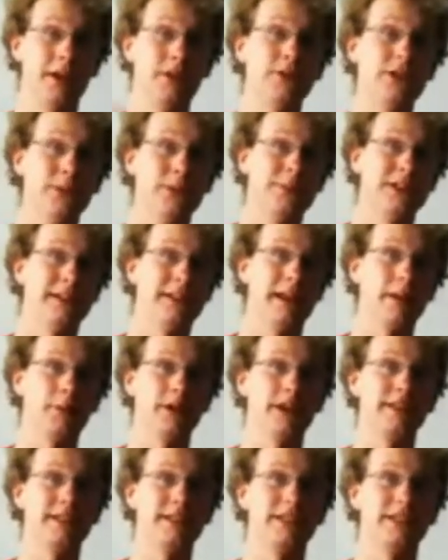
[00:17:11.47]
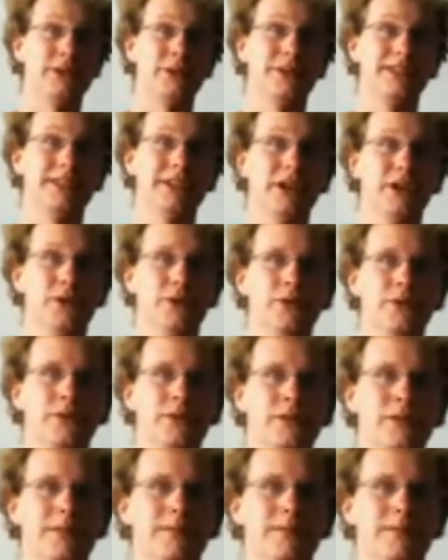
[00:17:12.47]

YouTube celebrities onto its own.